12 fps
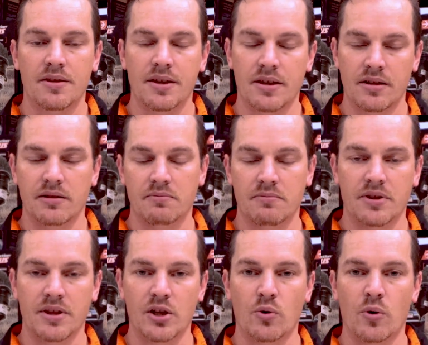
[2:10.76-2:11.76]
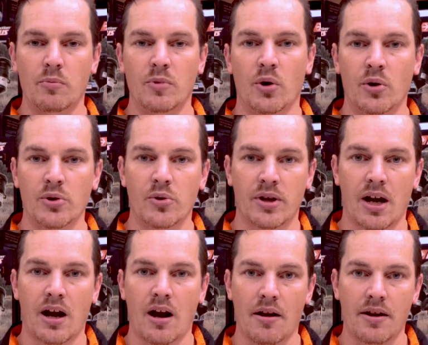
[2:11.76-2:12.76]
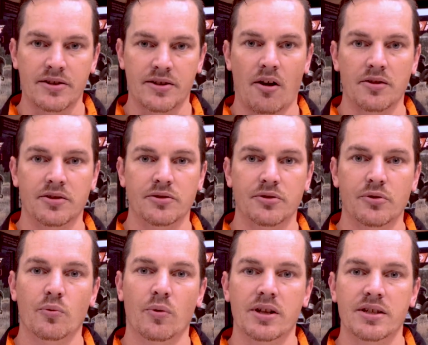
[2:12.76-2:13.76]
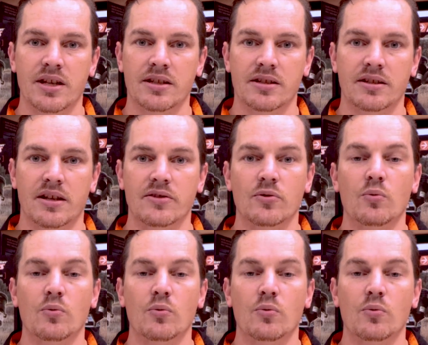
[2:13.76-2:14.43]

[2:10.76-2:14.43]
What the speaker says: the equipment on your car is going to do what it says it does,